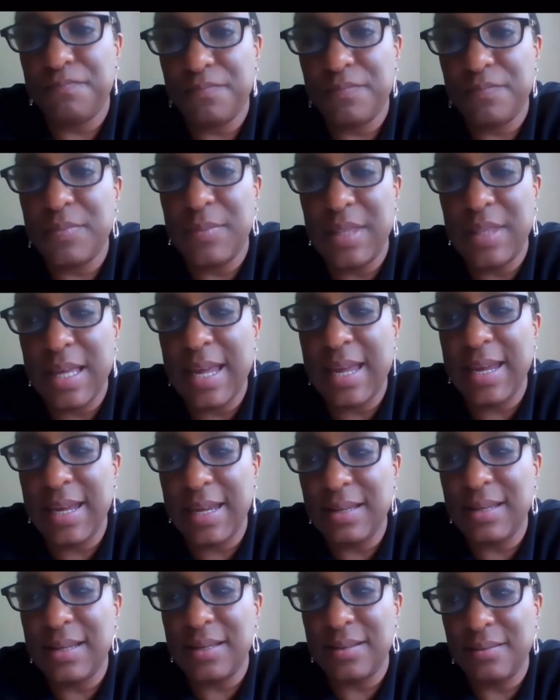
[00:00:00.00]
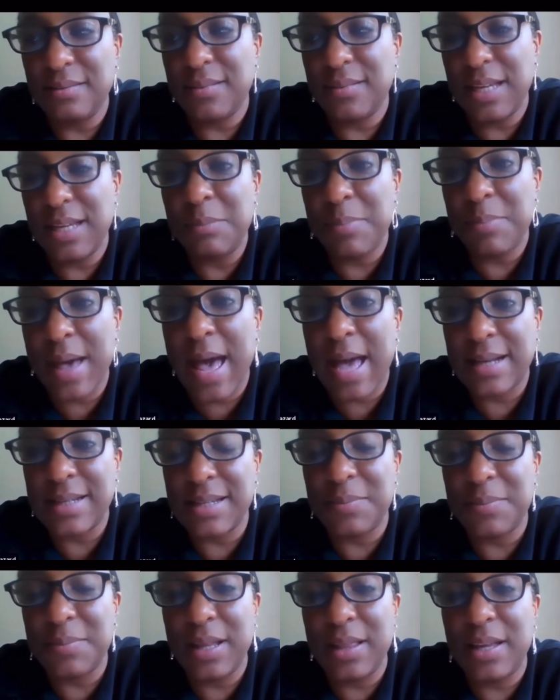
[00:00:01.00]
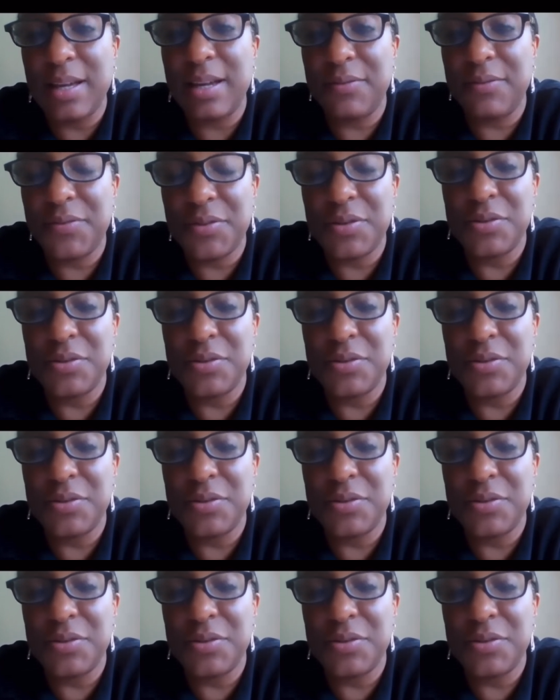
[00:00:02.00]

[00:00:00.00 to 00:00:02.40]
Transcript: They impacted my life.